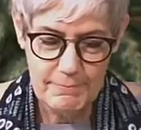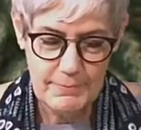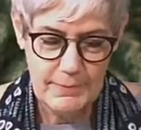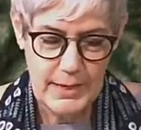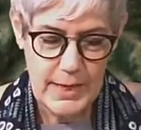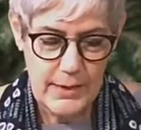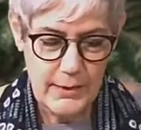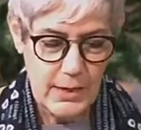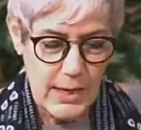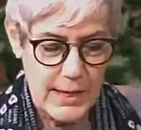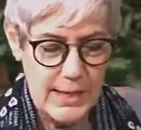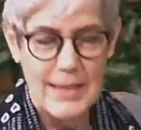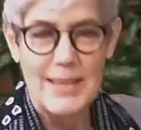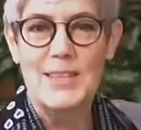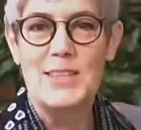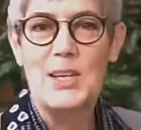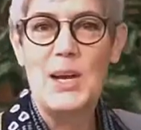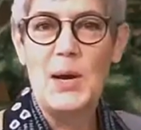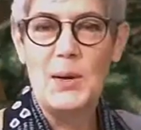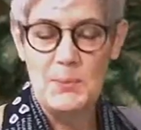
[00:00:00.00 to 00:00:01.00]
Now,
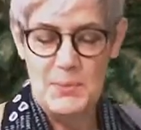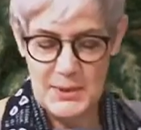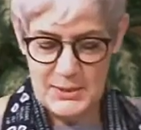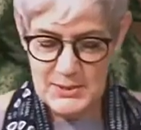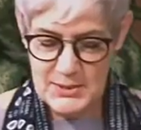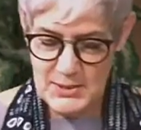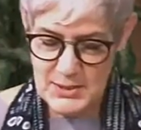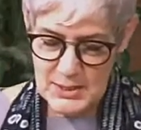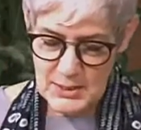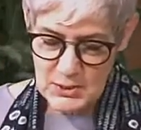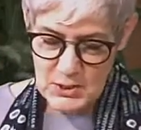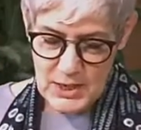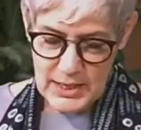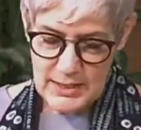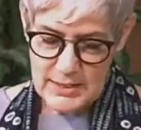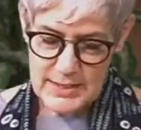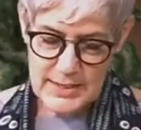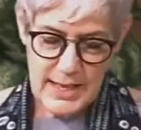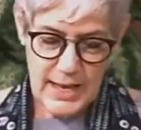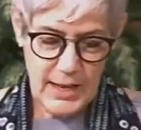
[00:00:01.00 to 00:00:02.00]
Todd Weir
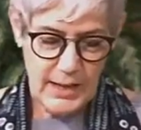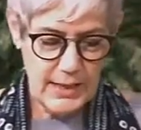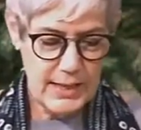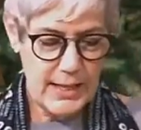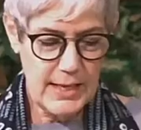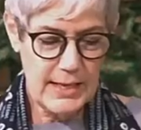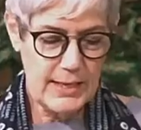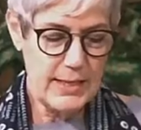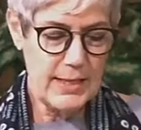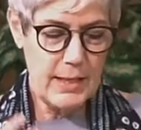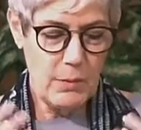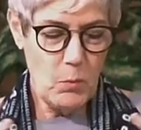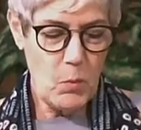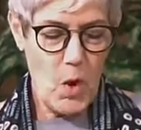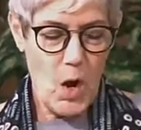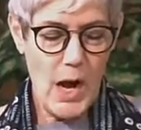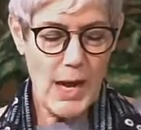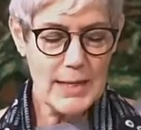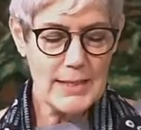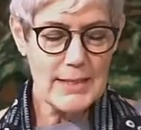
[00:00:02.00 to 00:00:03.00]
suggests that
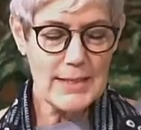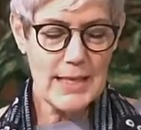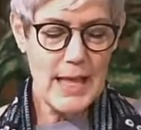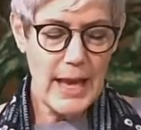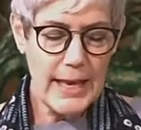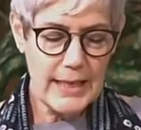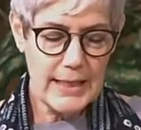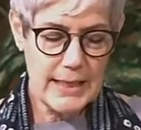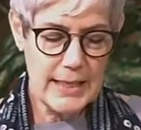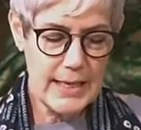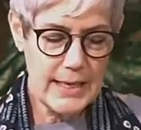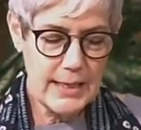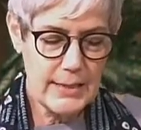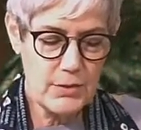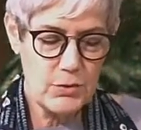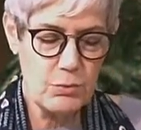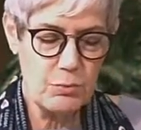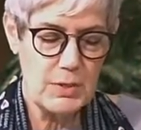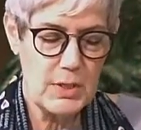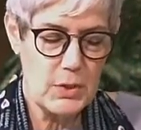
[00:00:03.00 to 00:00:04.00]
walks like
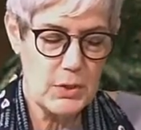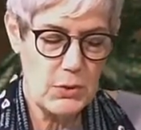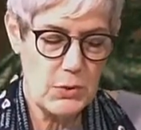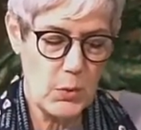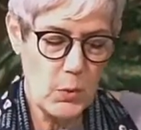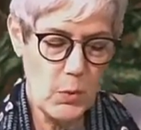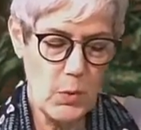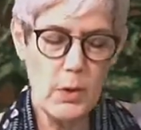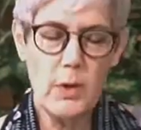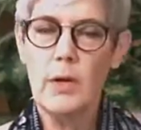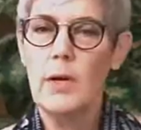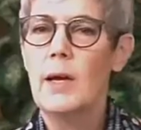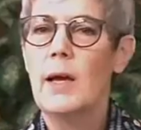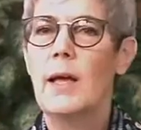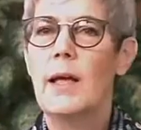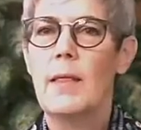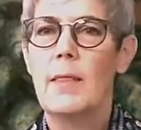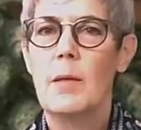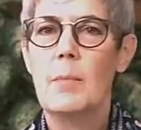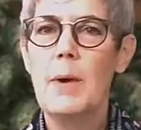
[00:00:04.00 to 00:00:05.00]
this restore
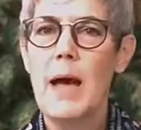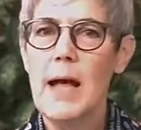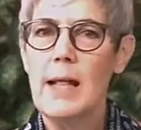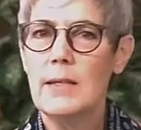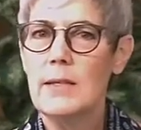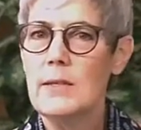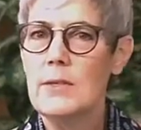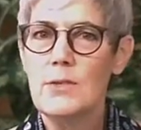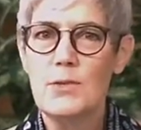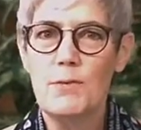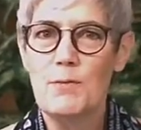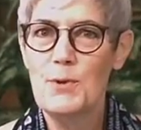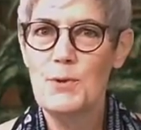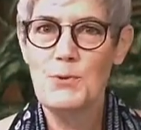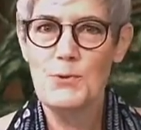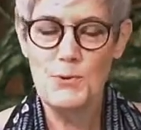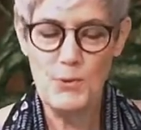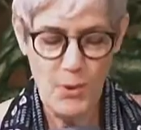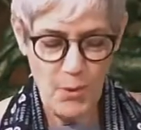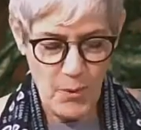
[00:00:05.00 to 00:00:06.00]
the balance of the
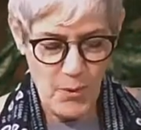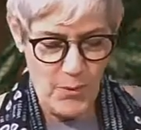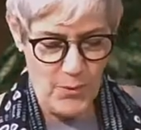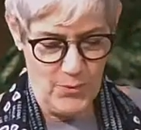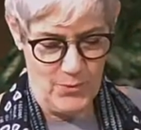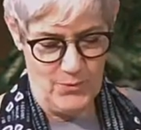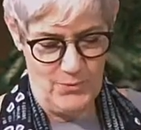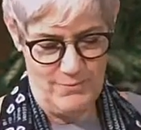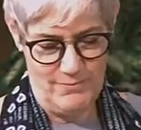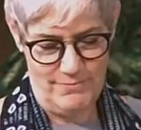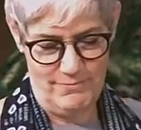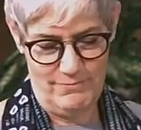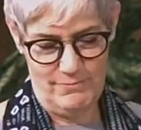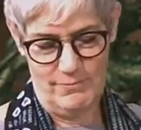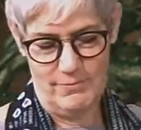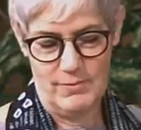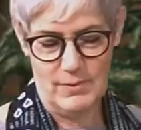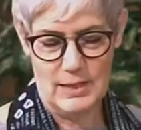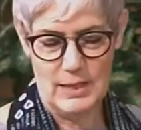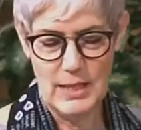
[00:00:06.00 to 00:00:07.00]
soul.
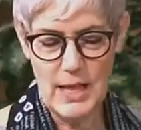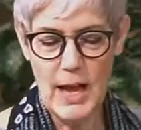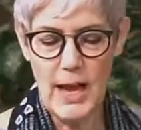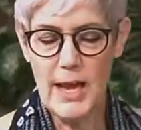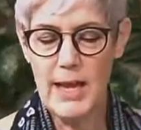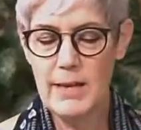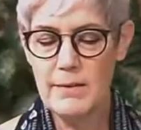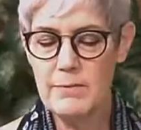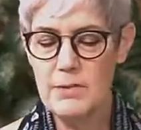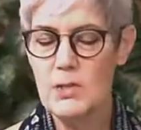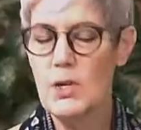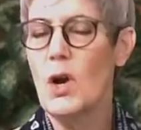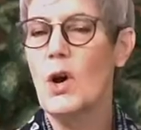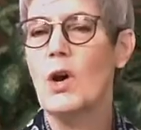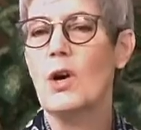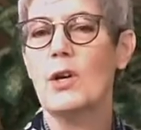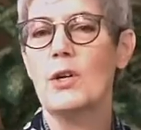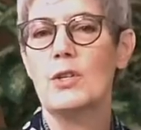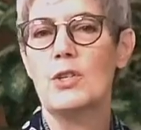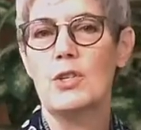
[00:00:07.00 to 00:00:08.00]
Lives
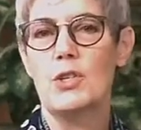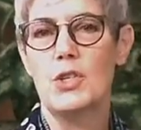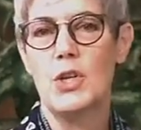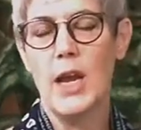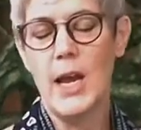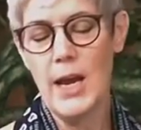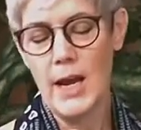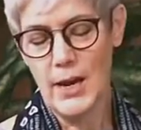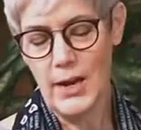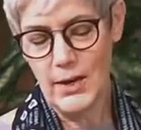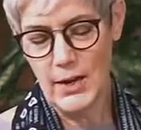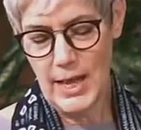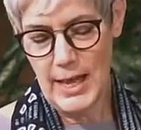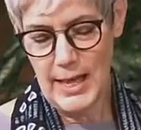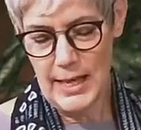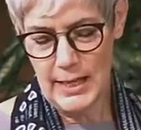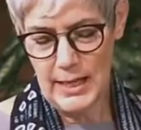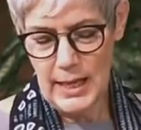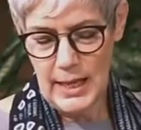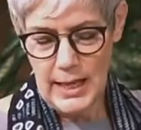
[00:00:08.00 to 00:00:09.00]
are shared
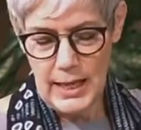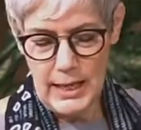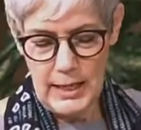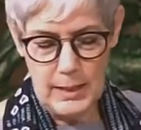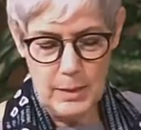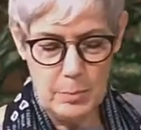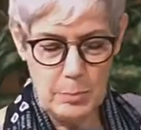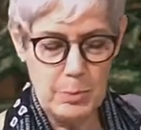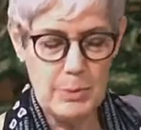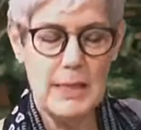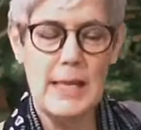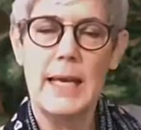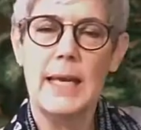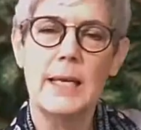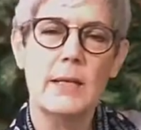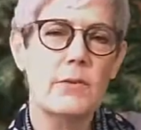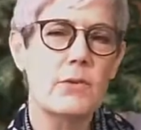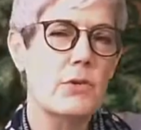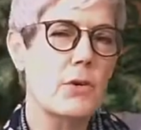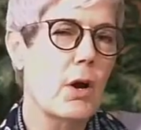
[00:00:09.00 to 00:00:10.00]
and
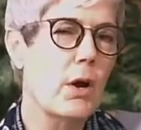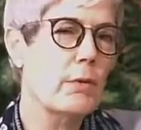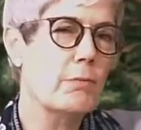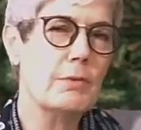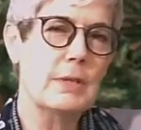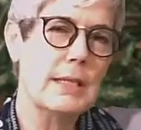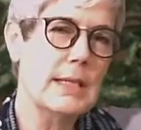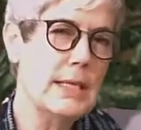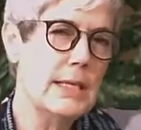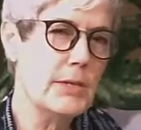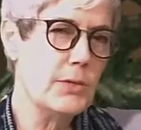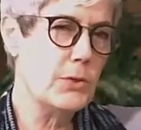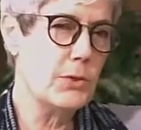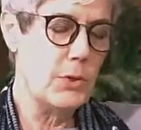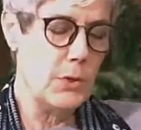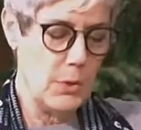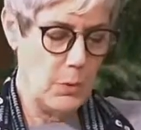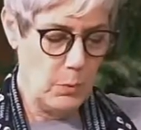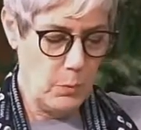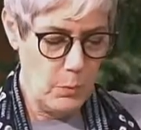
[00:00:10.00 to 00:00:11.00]
complaints are released
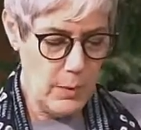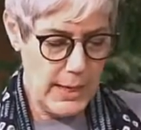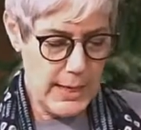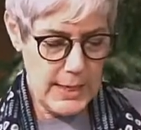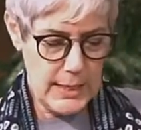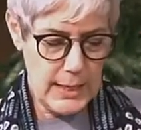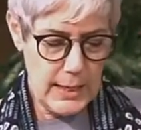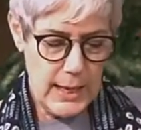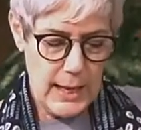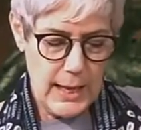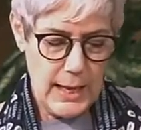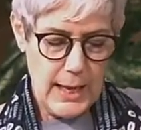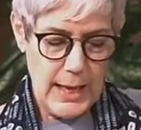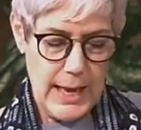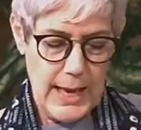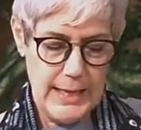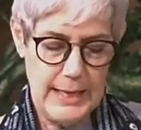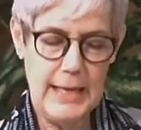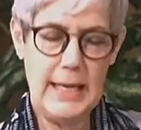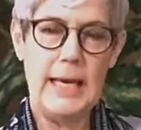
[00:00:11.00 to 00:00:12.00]
to the wind,
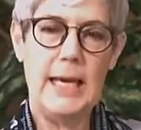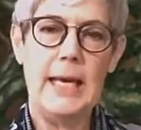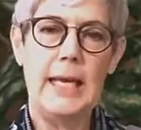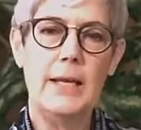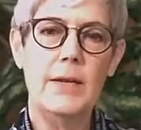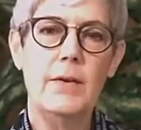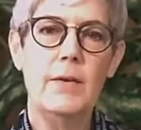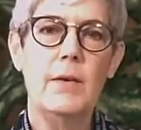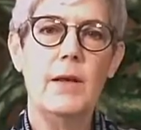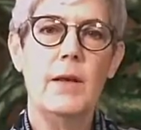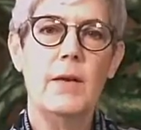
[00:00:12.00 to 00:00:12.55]
and hidden